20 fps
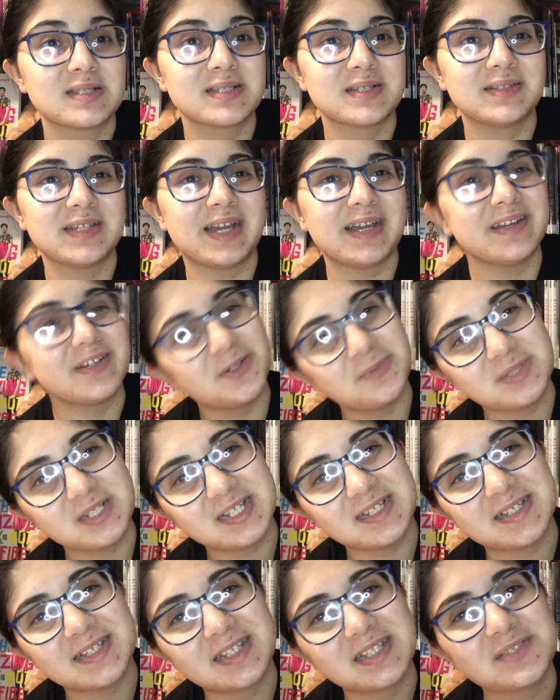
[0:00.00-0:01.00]
So yeah, hope you
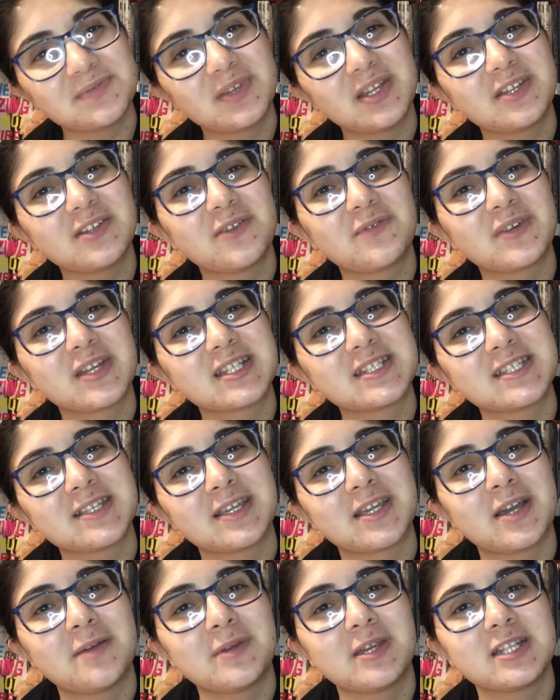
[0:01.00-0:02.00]
guys like this video. Don't forget to
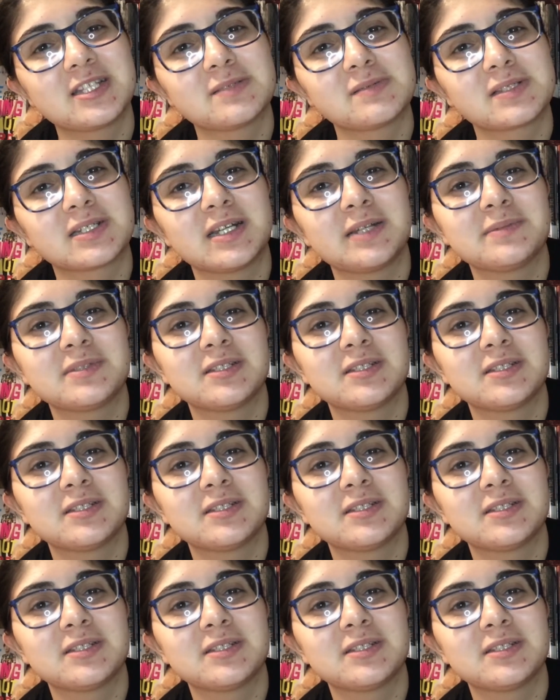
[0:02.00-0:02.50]
like, comment, and subscribe.